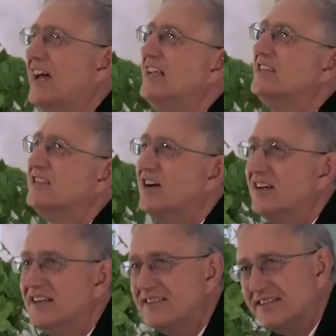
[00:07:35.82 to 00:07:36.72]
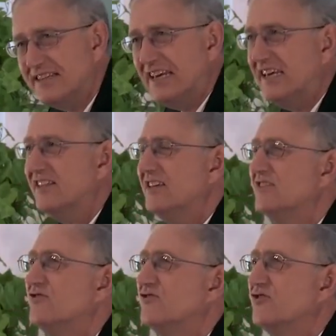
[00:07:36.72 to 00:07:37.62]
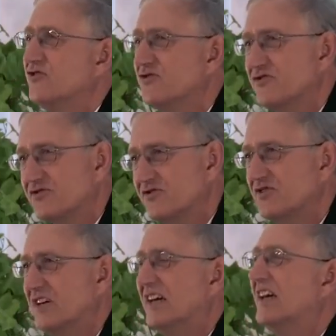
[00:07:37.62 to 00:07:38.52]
and he started seeing these truths.